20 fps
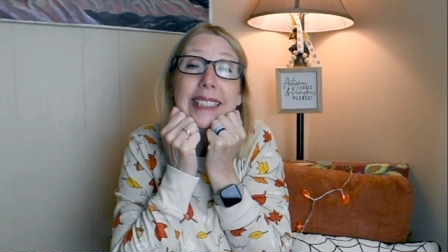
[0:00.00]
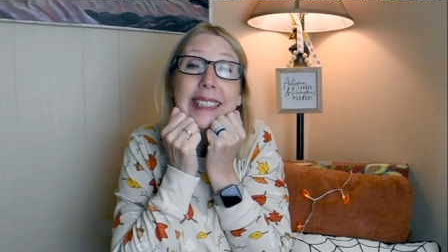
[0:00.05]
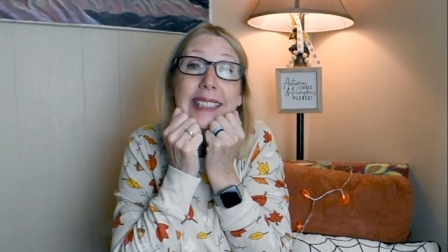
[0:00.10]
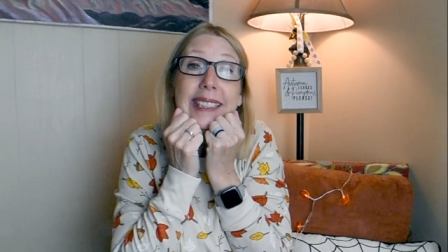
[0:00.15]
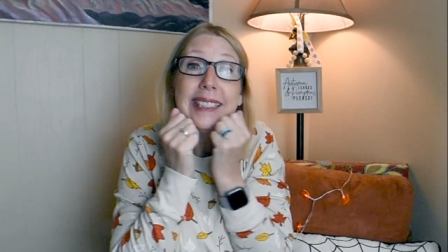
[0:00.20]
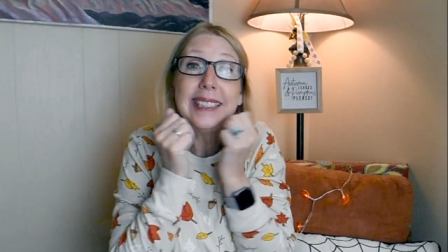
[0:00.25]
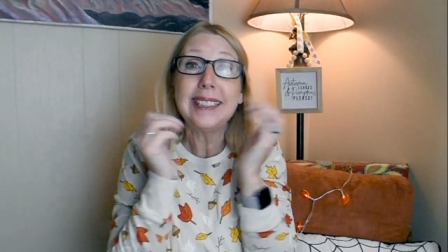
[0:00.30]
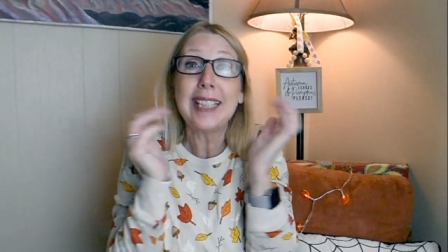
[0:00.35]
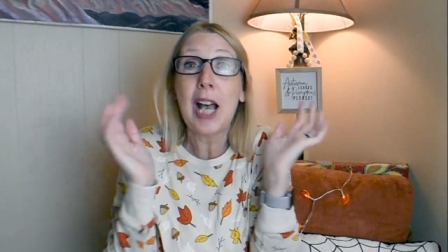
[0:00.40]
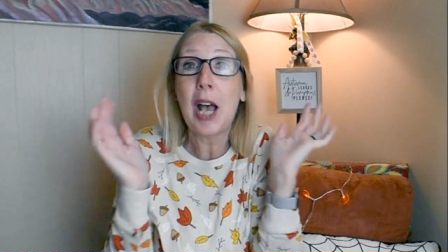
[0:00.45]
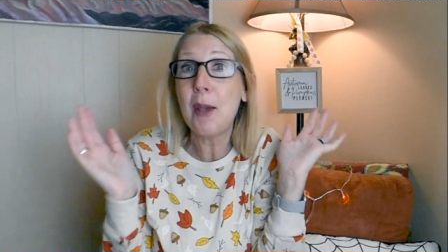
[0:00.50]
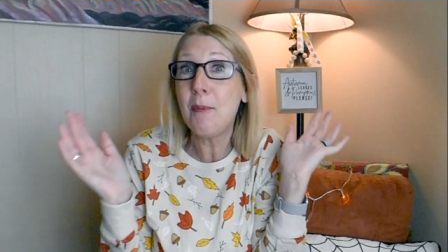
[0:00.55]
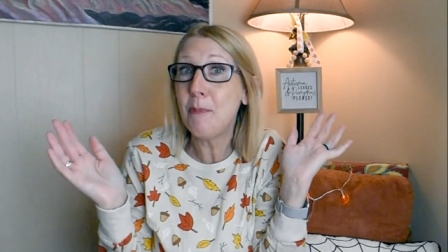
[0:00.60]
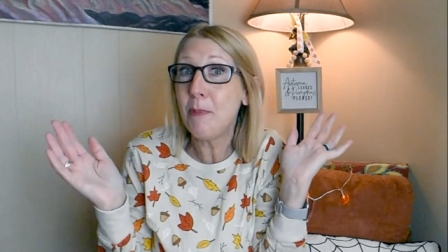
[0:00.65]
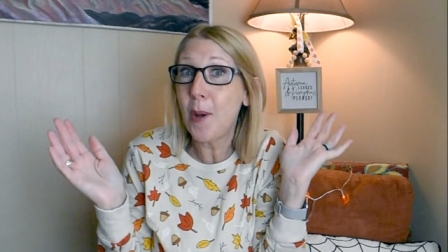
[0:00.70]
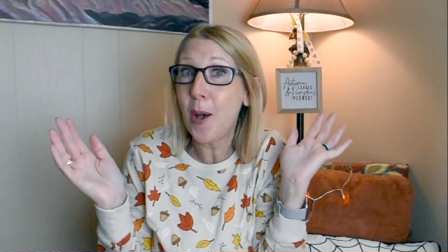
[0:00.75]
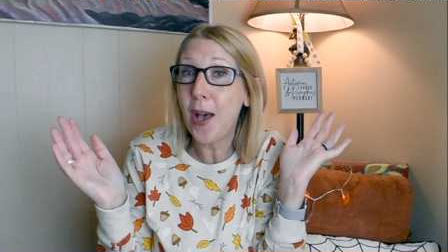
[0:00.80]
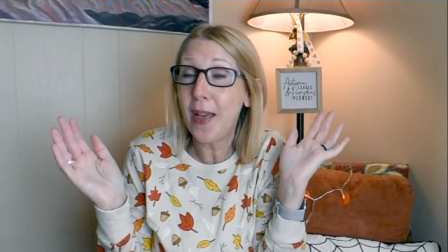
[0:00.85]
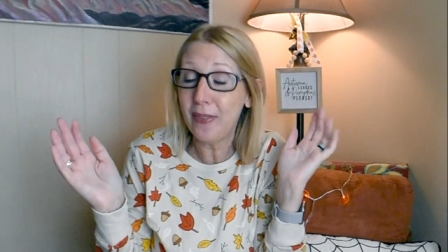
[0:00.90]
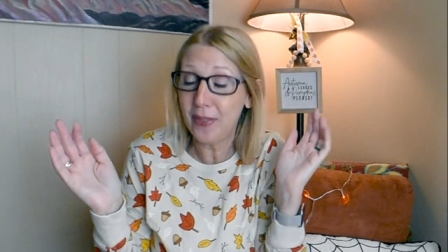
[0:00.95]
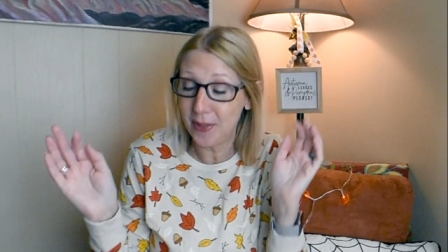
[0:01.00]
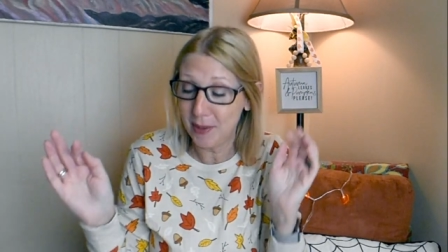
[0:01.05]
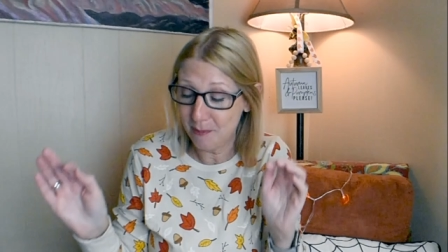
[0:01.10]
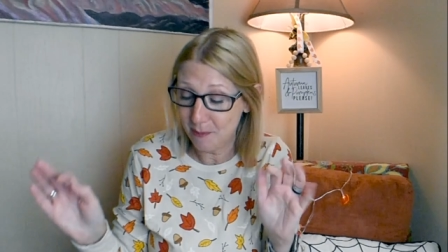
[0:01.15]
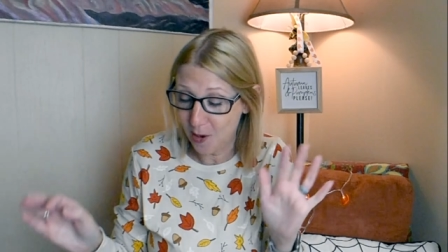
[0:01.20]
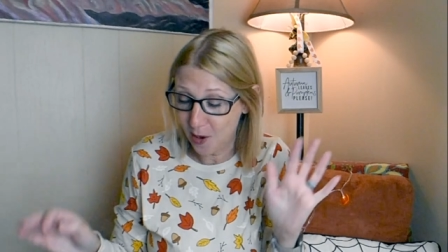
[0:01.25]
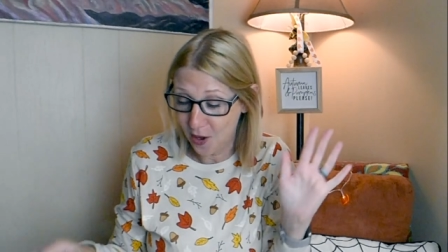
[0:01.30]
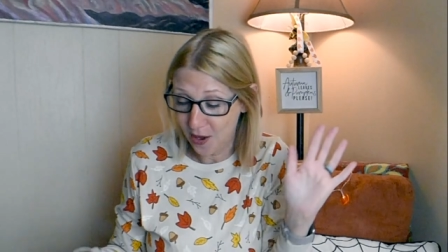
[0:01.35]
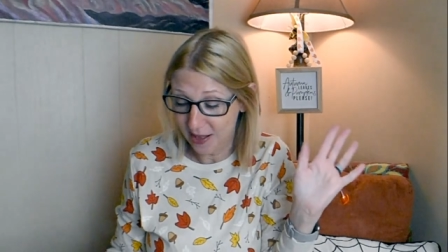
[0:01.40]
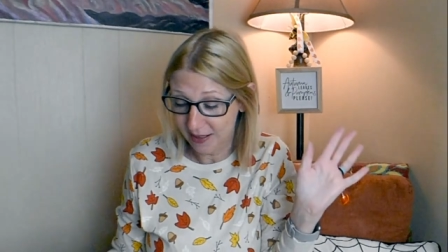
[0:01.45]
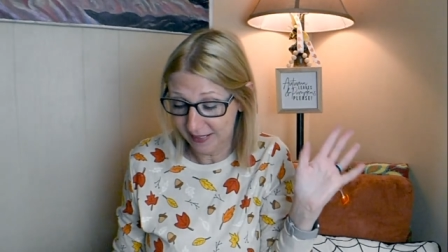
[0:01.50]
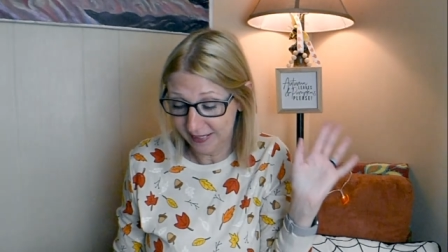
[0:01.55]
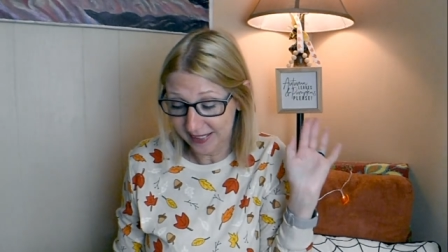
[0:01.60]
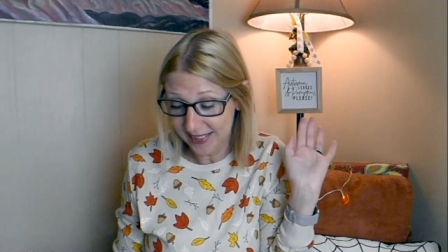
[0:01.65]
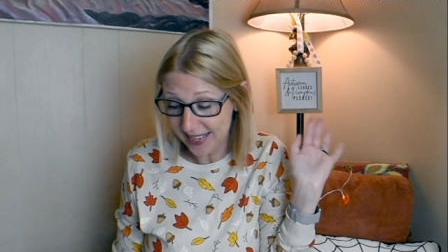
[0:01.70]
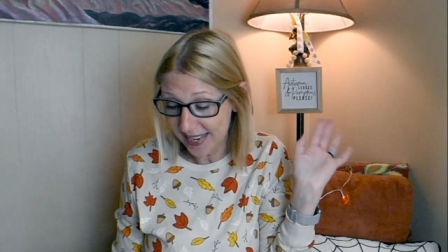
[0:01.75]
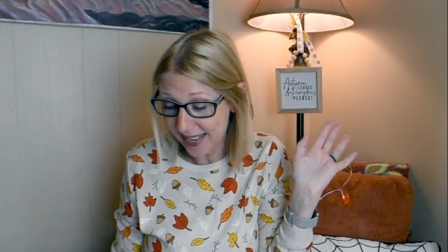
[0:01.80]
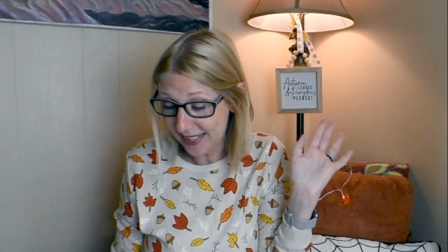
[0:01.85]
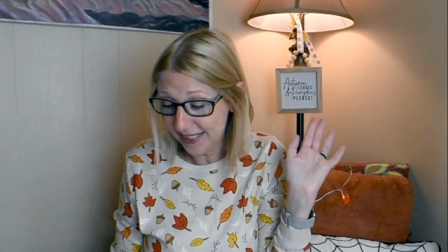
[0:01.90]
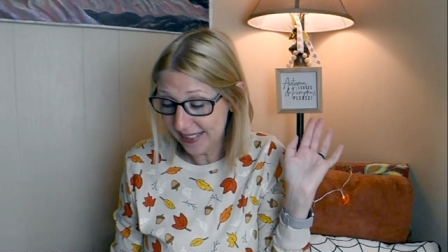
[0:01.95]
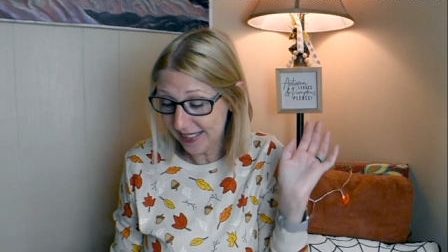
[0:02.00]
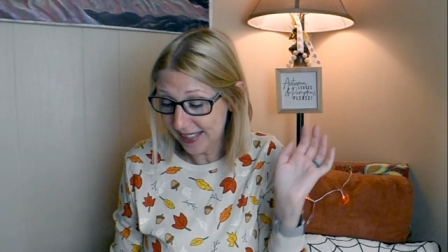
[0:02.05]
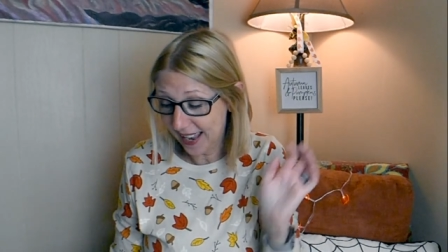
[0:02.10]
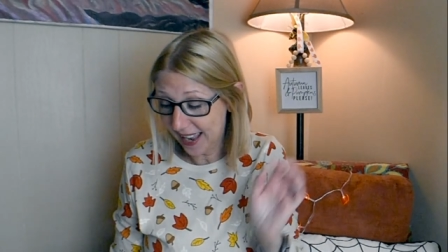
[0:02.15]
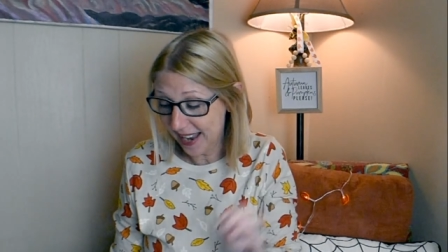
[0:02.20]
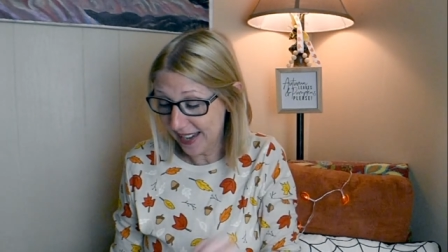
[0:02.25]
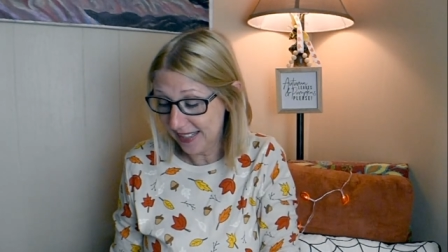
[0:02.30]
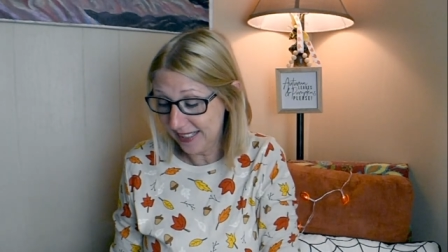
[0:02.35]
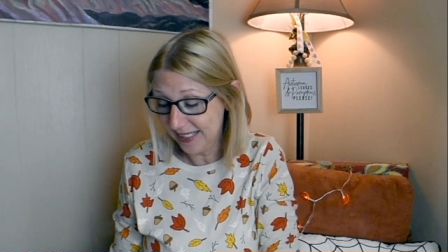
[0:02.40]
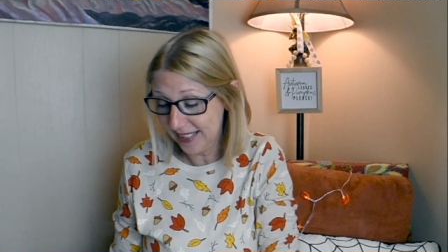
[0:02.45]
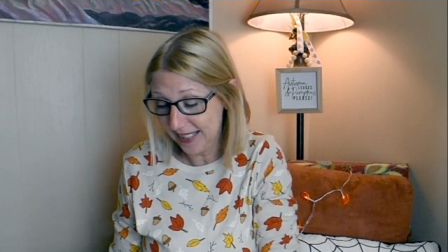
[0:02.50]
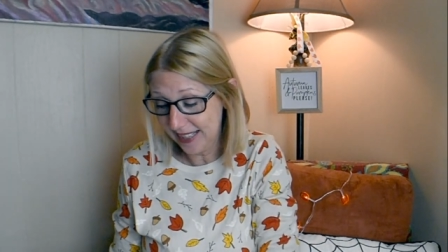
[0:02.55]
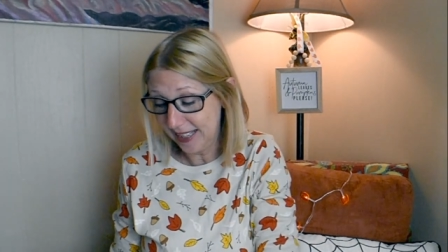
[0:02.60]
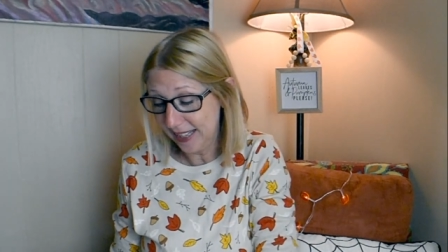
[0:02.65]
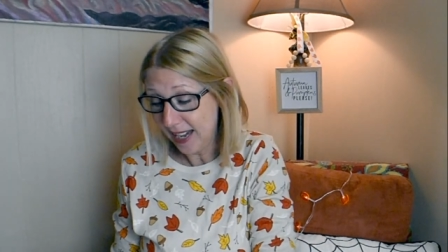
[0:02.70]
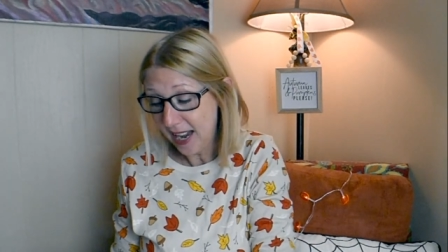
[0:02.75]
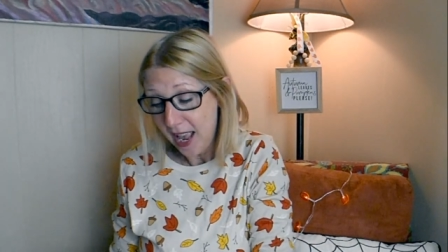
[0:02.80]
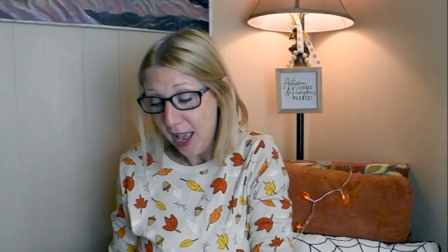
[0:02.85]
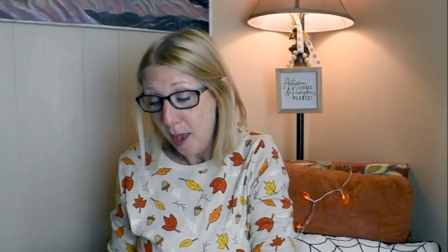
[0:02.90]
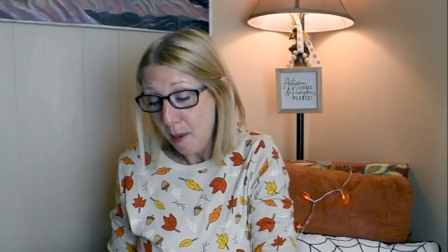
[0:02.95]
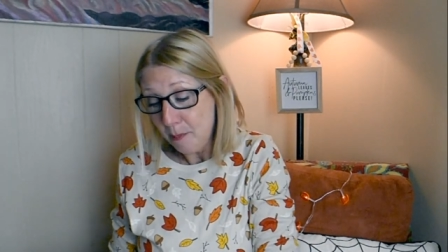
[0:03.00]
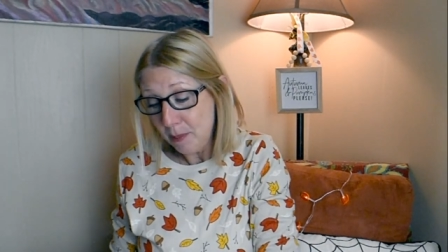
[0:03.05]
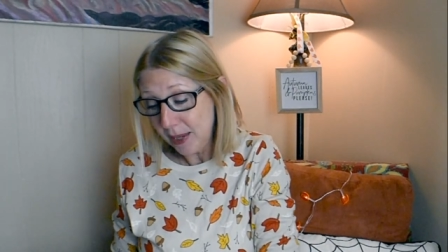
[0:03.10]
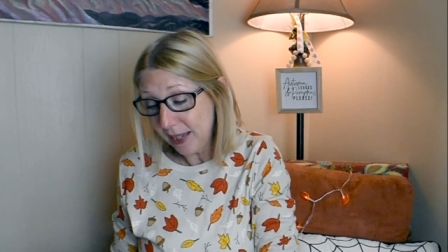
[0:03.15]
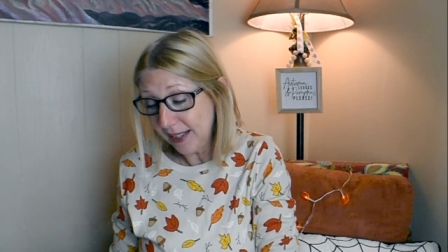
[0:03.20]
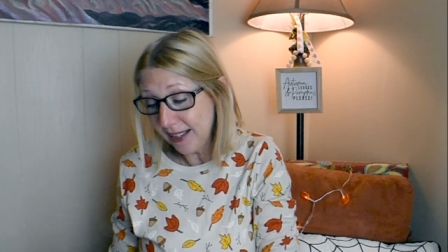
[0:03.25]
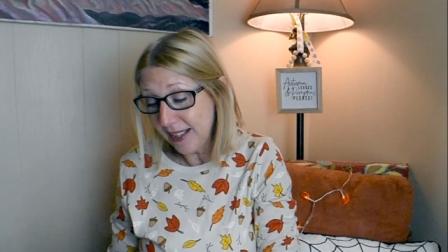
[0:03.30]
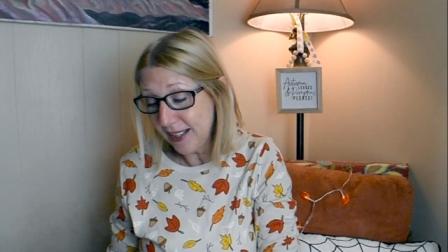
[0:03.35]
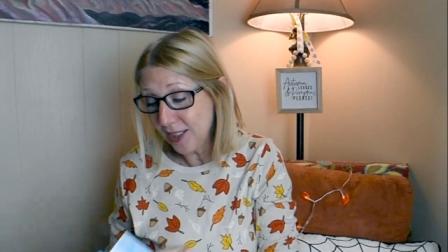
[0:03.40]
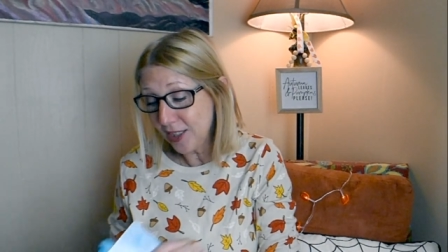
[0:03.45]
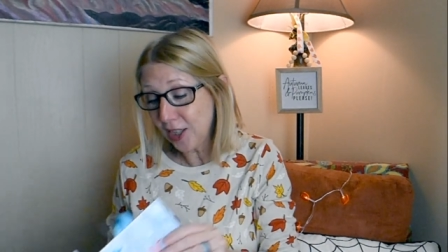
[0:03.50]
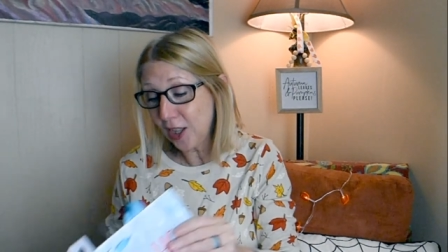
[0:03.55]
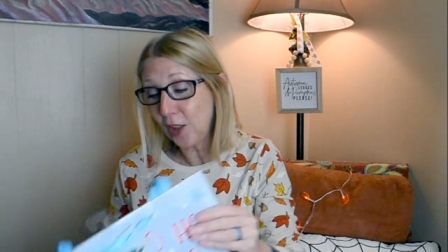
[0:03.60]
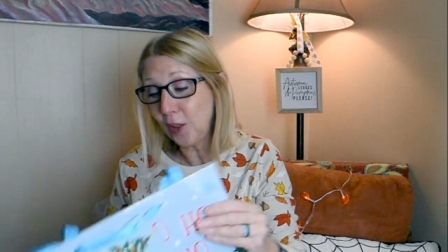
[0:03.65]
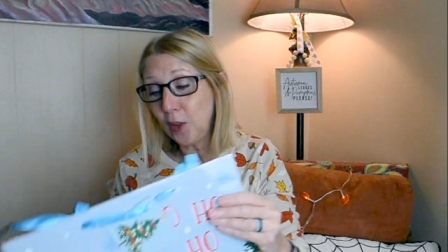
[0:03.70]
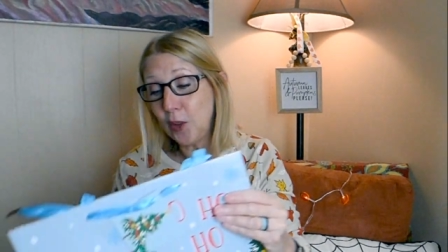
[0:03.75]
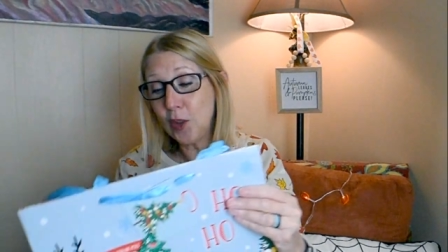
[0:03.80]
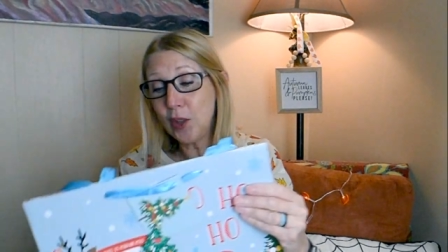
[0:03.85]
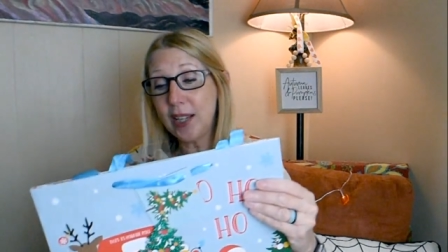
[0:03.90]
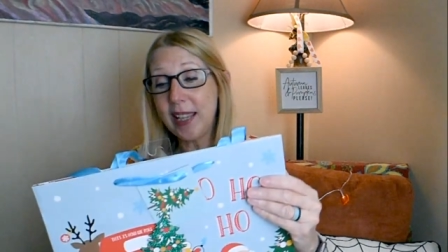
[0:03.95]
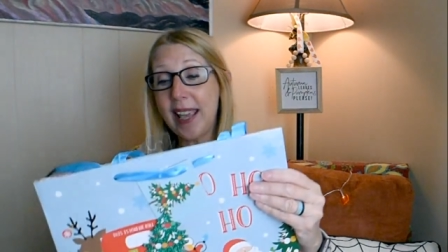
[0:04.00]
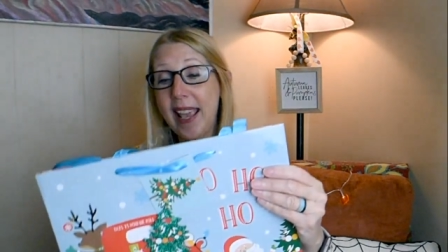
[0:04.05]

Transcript: I bought them all. Yes, I did. Because look